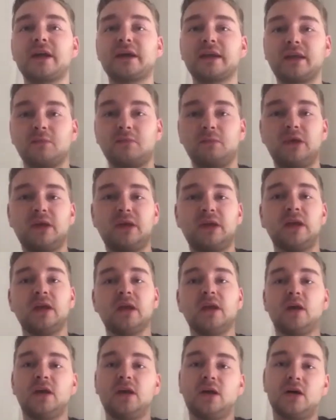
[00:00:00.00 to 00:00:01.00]
I can be
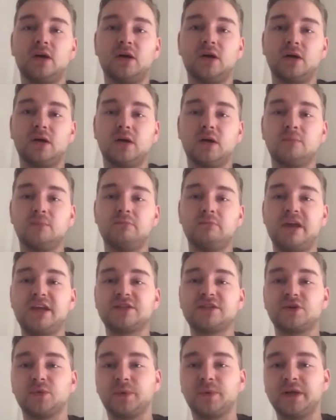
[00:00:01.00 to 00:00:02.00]
a
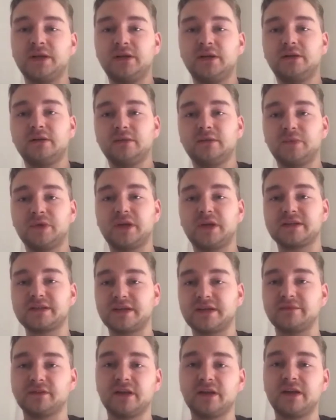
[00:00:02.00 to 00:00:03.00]
major winner because
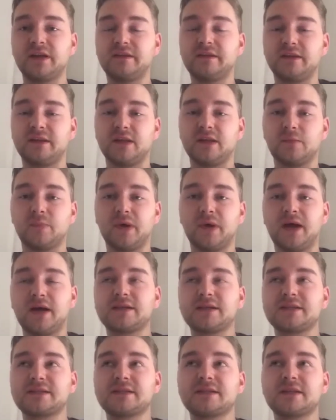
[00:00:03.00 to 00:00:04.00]
I've done it in the
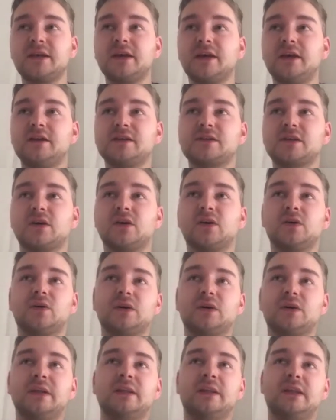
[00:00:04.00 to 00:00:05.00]
past. So
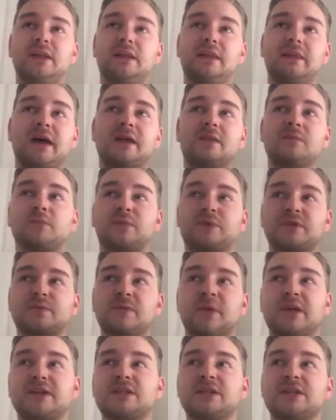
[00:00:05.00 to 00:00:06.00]
in that
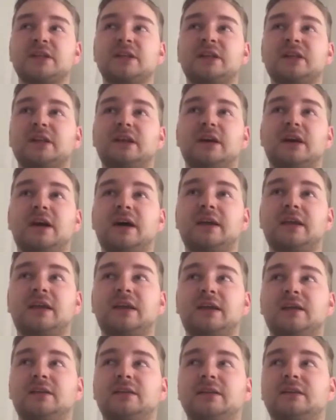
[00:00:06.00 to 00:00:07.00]
perspective, I
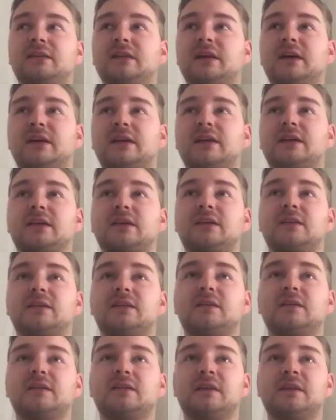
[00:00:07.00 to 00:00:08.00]
can like
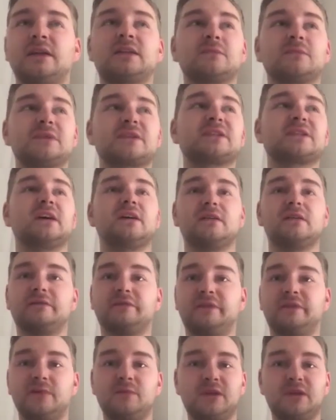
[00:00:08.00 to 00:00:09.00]
say to myself,
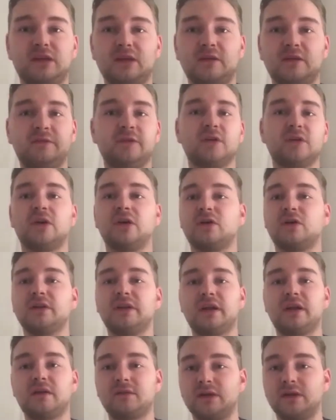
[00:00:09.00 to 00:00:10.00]
Dimi, if you go
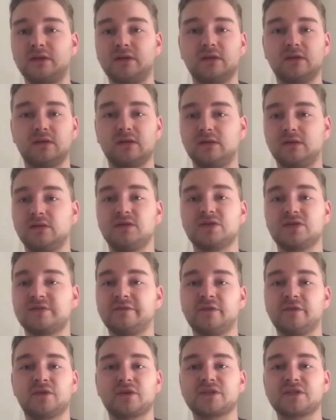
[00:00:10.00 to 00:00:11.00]
there and you just
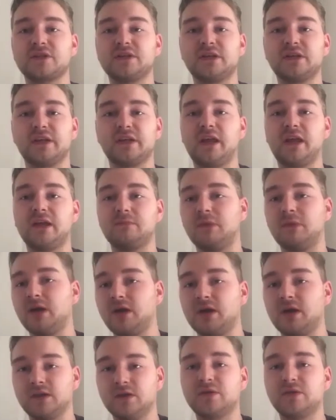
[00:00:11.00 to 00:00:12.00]
focus on your game,
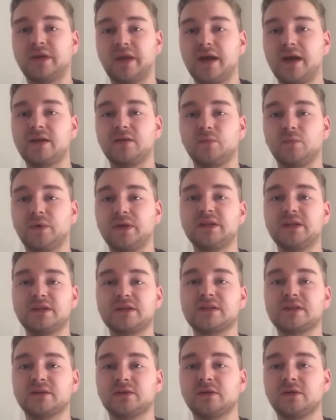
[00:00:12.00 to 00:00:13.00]
you can win
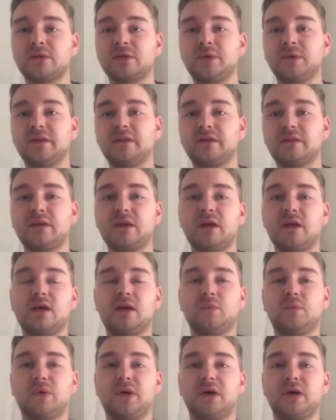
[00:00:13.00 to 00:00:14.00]
this tournament.
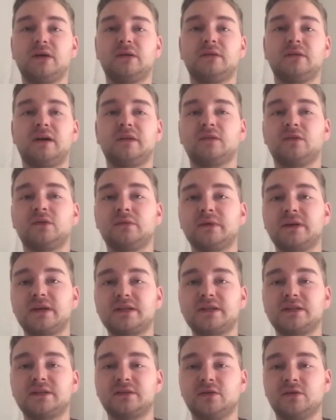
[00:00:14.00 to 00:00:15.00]
But as
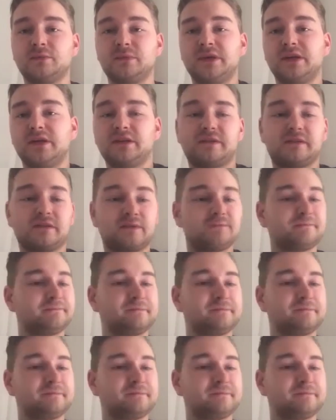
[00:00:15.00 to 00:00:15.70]
always, you know me, it's